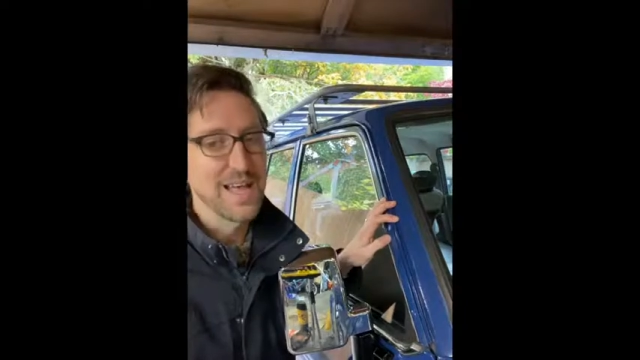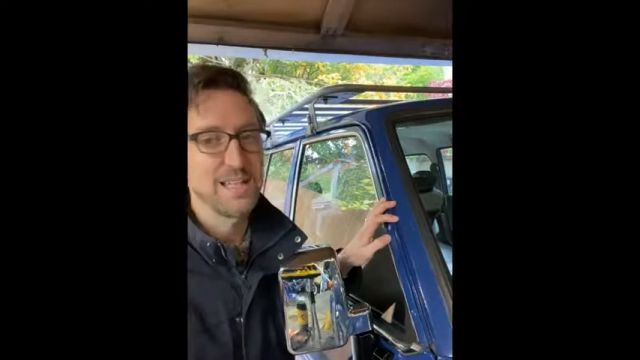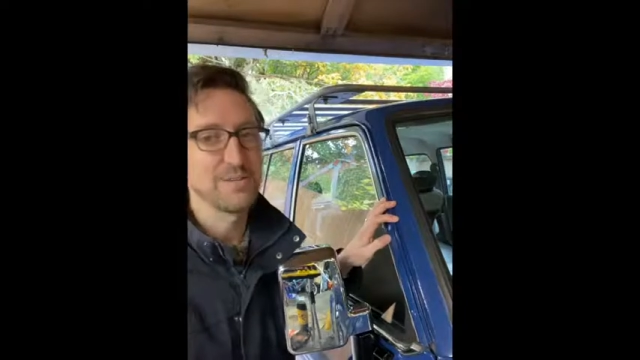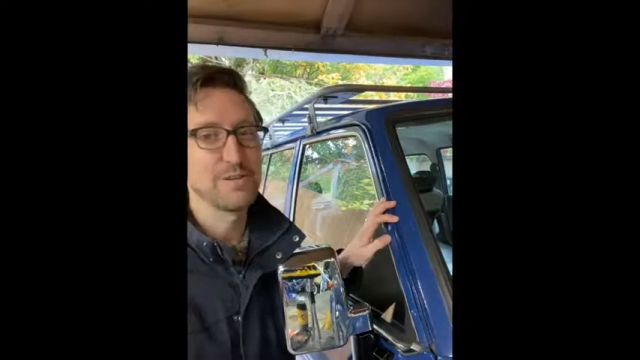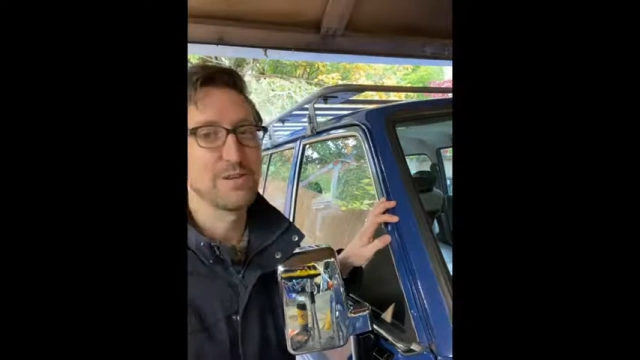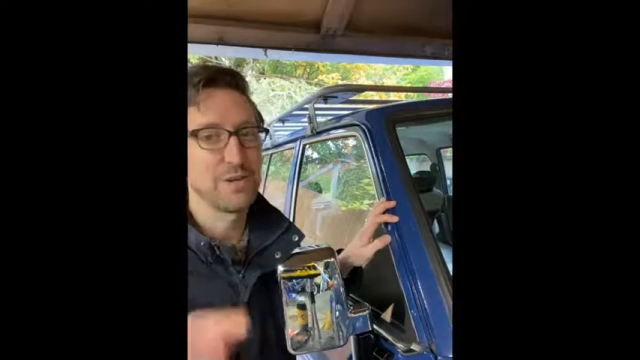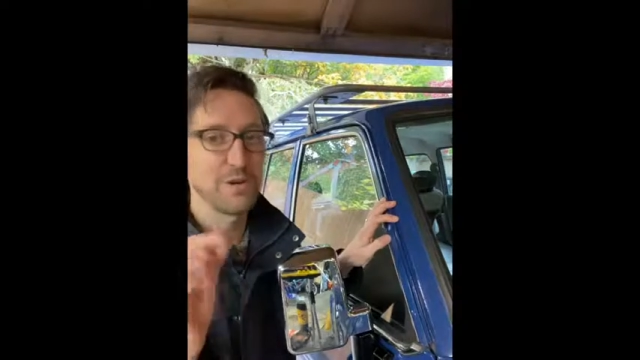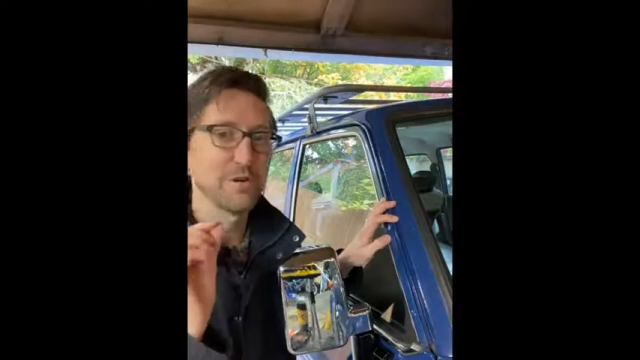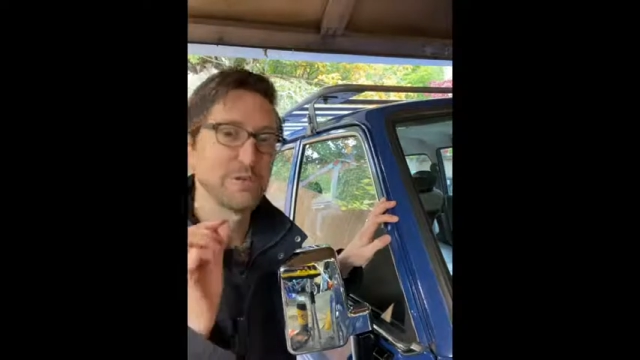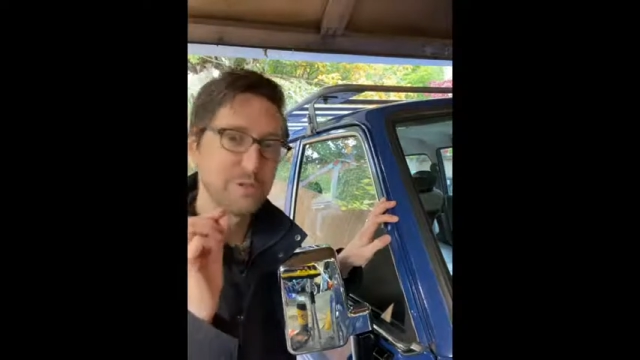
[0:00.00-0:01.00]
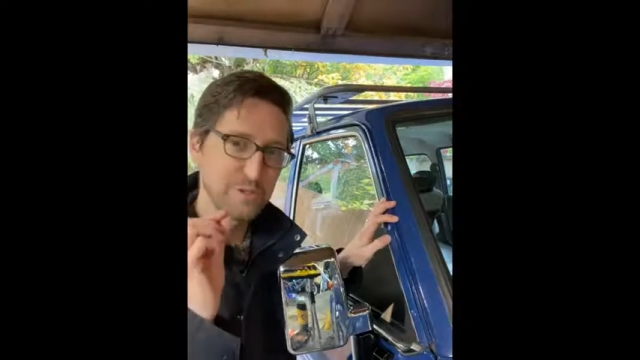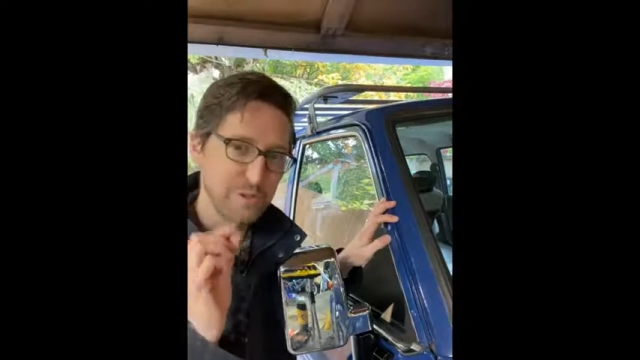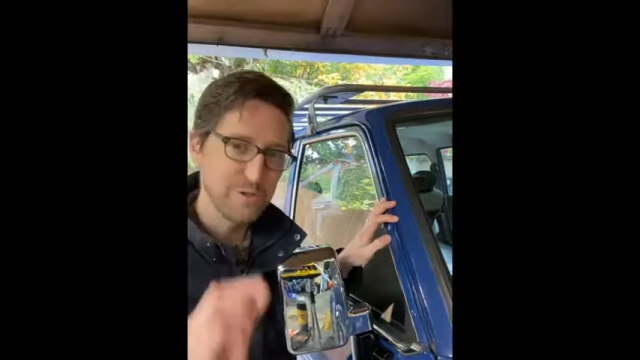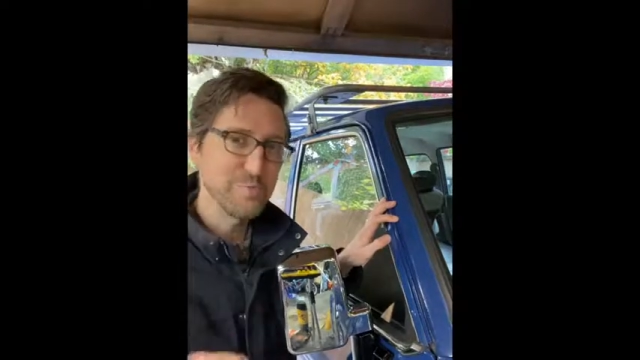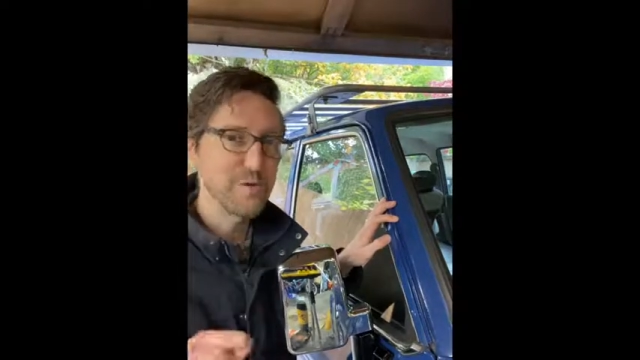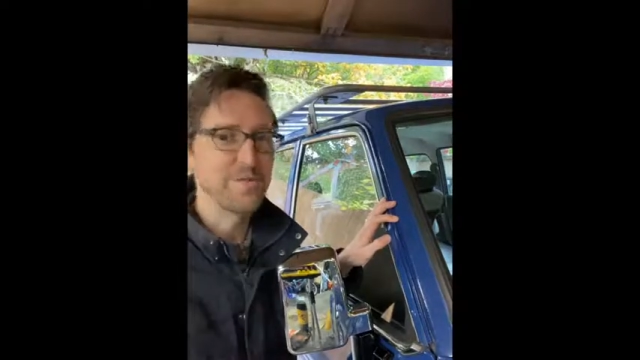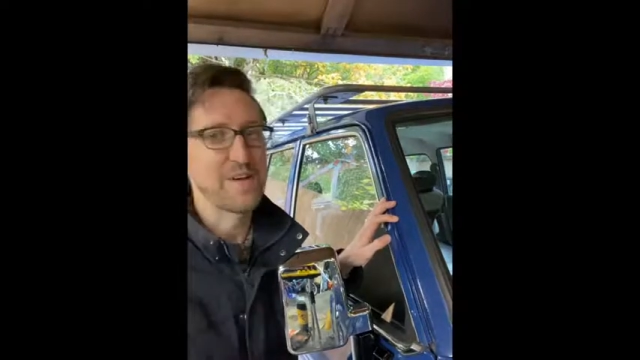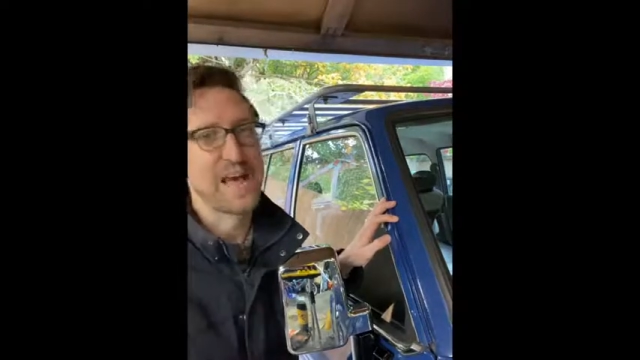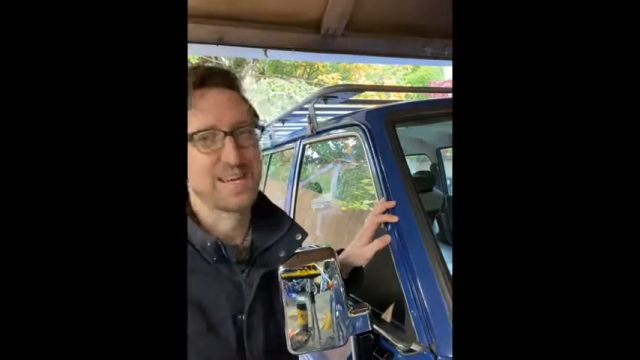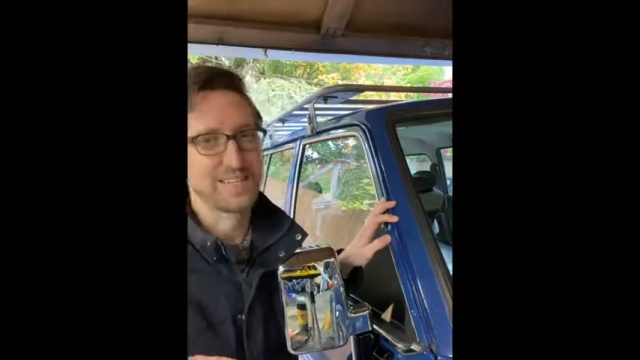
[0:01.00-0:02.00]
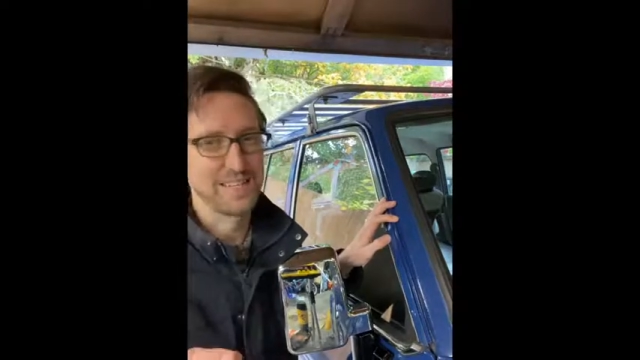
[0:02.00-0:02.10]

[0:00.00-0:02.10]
and so it cured super fast.